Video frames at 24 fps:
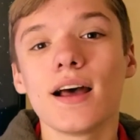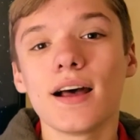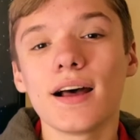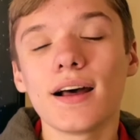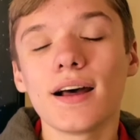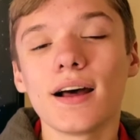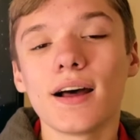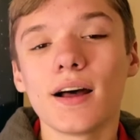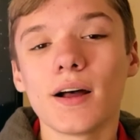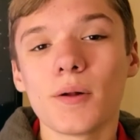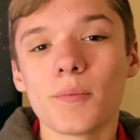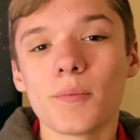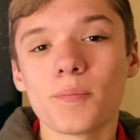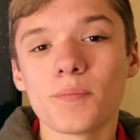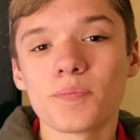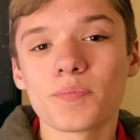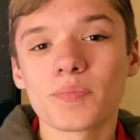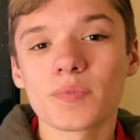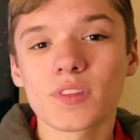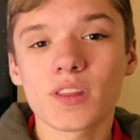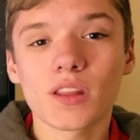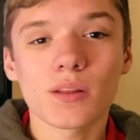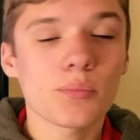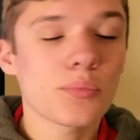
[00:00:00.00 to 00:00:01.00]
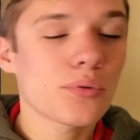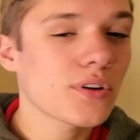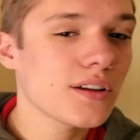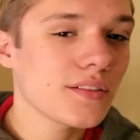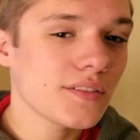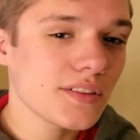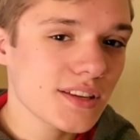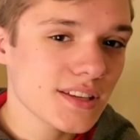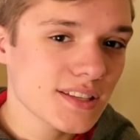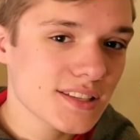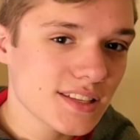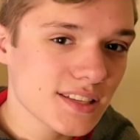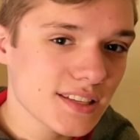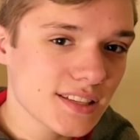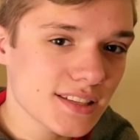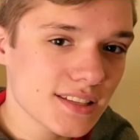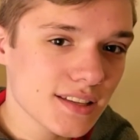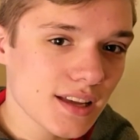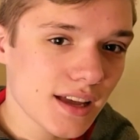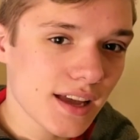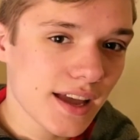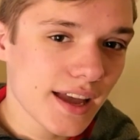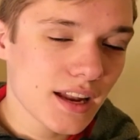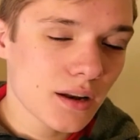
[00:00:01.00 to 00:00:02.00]
The previous
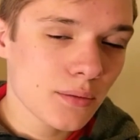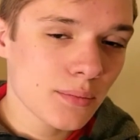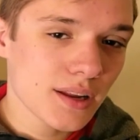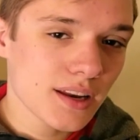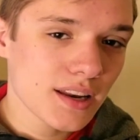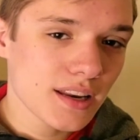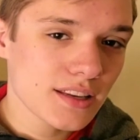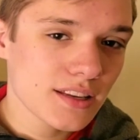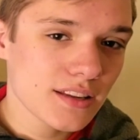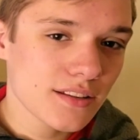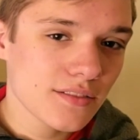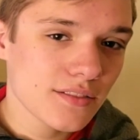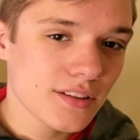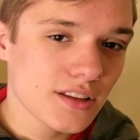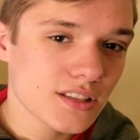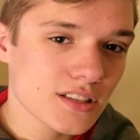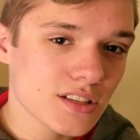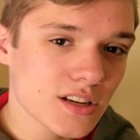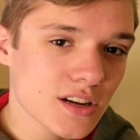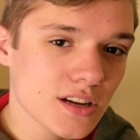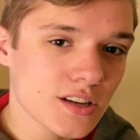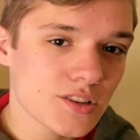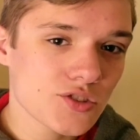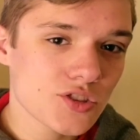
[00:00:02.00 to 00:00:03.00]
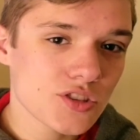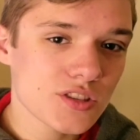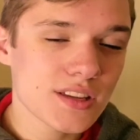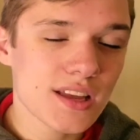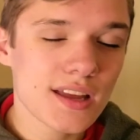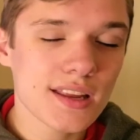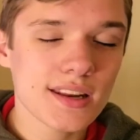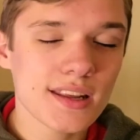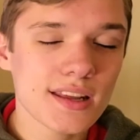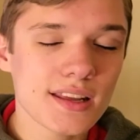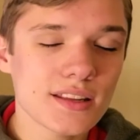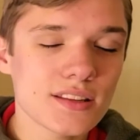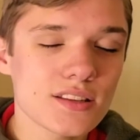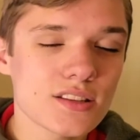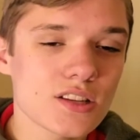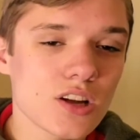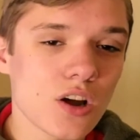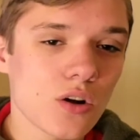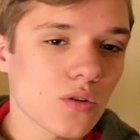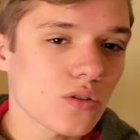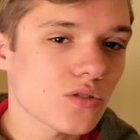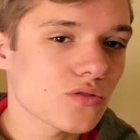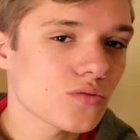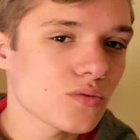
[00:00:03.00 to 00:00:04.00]
animated TV series just ended,
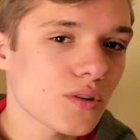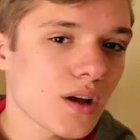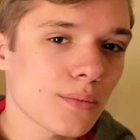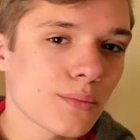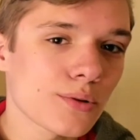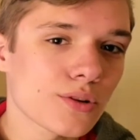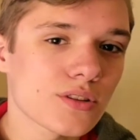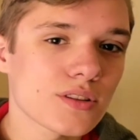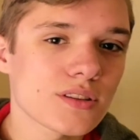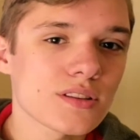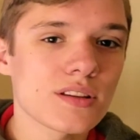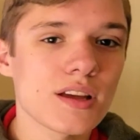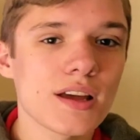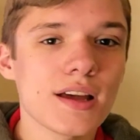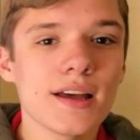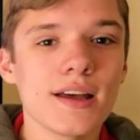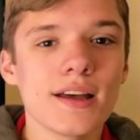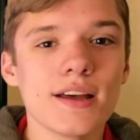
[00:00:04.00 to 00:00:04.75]
Star Wars Rebels,